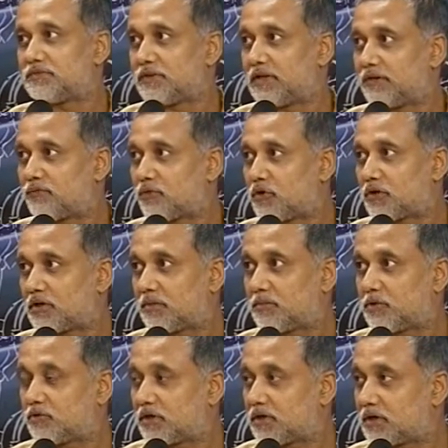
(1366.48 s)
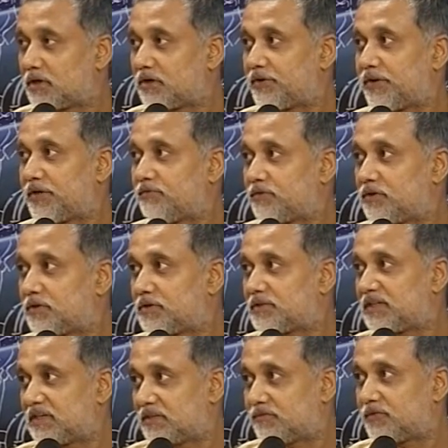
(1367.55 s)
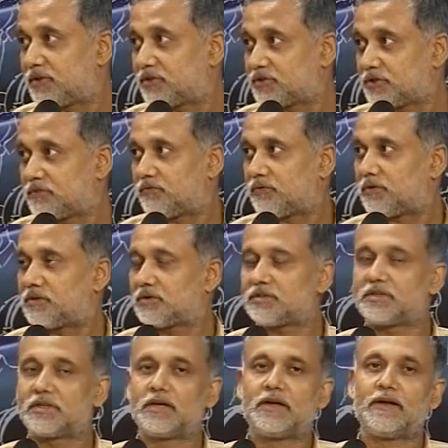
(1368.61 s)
we have talked about the content words and the function words,